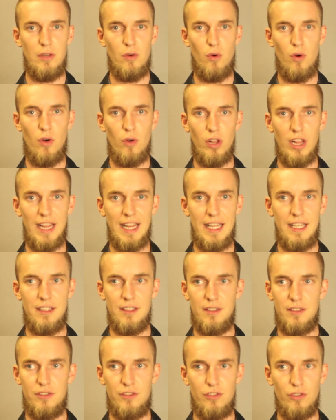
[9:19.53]
or
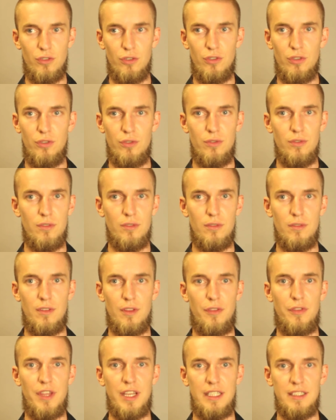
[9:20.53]
do
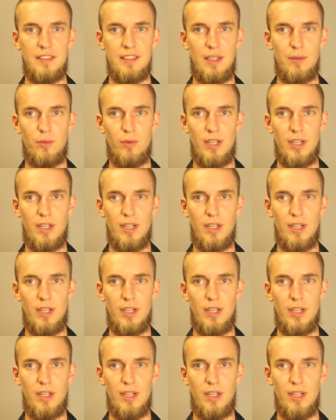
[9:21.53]
the things that